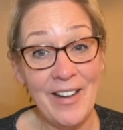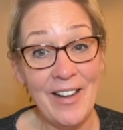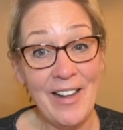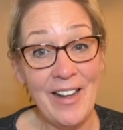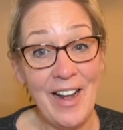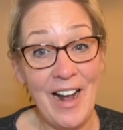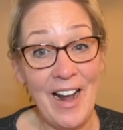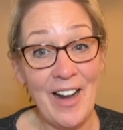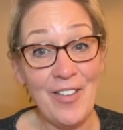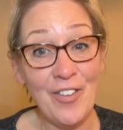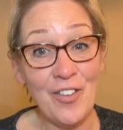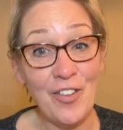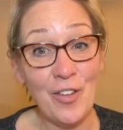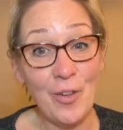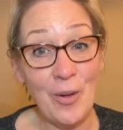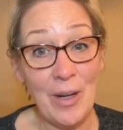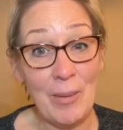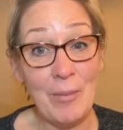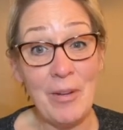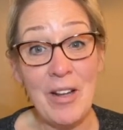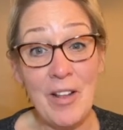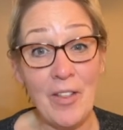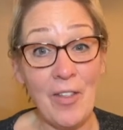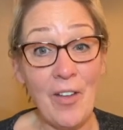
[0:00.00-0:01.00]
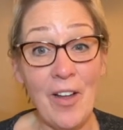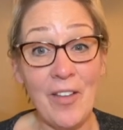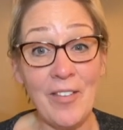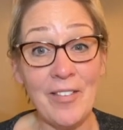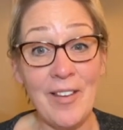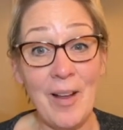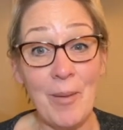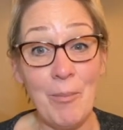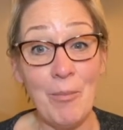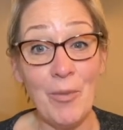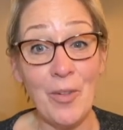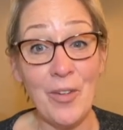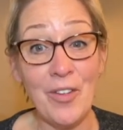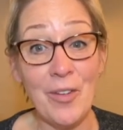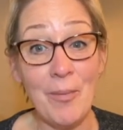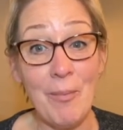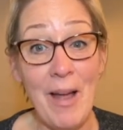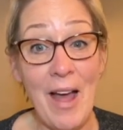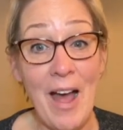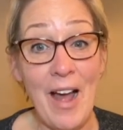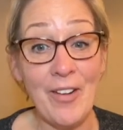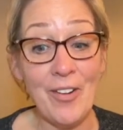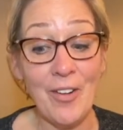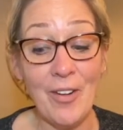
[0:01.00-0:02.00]
I screamed. He thought something was the
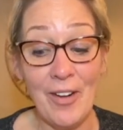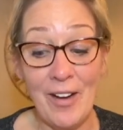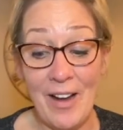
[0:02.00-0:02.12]
matter.